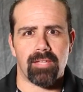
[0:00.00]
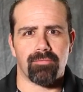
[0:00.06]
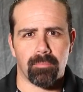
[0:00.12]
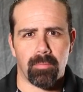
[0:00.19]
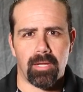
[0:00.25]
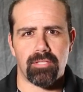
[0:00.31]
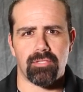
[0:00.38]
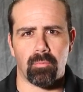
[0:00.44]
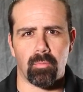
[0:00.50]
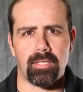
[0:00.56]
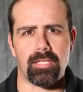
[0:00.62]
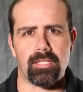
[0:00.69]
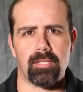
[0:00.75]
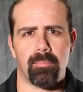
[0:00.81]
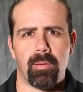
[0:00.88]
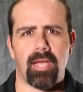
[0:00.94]
information we
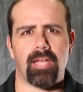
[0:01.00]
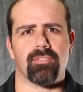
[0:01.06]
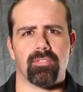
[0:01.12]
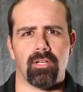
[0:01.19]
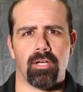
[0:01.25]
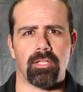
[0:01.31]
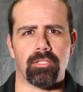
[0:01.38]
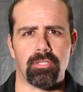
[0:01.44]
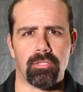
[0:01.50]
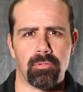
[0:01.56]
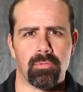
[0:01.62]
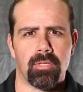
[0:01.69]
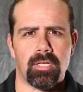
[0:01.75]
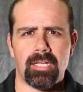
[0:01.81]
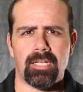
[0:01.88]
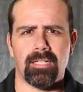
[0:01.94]
need to pass on to
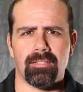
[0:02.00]
you.